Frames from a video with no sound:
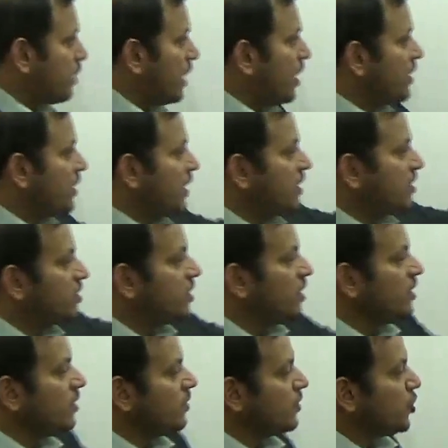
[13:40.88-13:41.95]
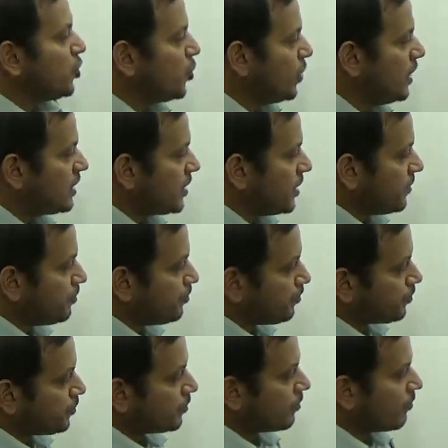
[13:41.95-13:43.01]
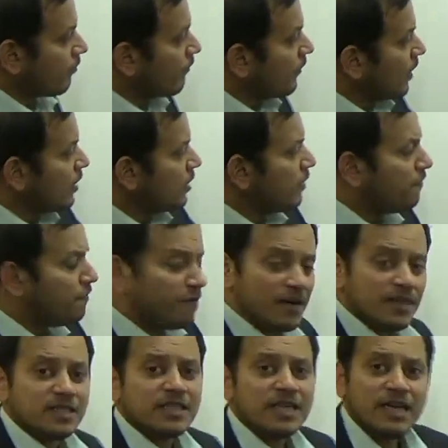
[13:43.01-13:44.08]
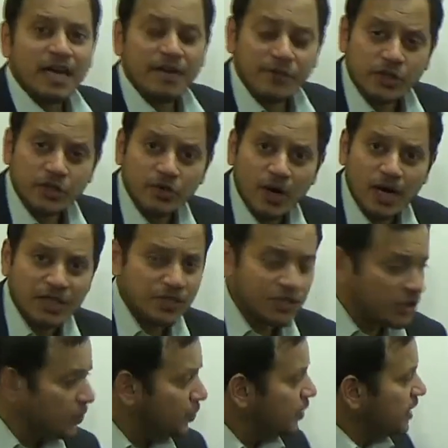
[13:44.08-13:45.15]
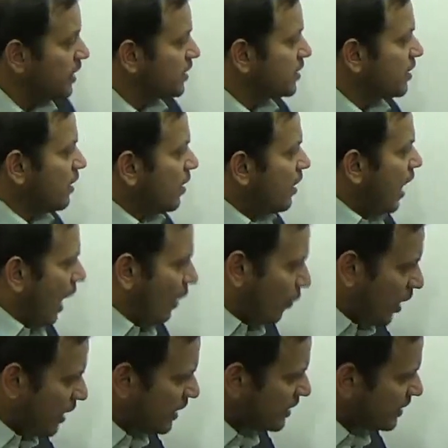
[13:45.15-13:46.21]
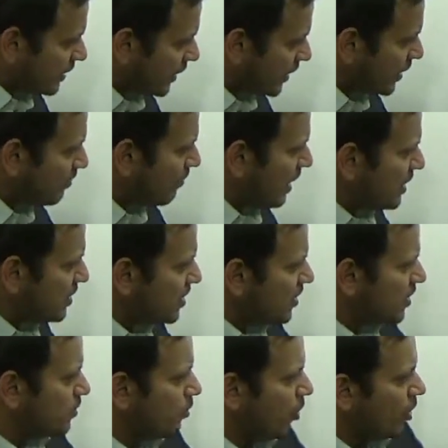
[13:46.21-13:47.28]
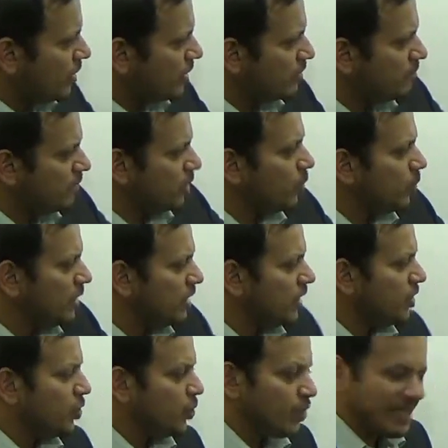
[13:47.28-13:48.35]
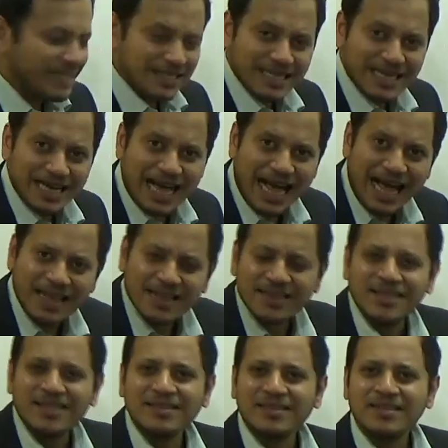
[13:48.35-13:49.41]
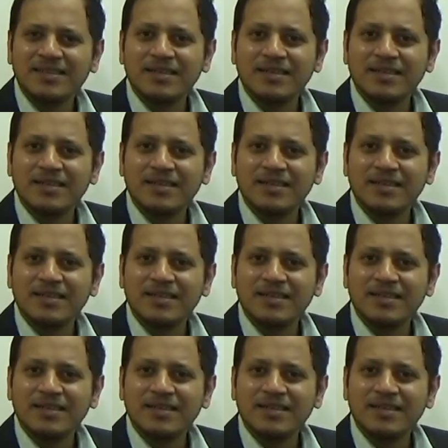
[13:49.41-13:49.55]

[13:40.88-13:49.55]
part, that is the USA. The first thing I want to ask you is what determines this border between the USA and the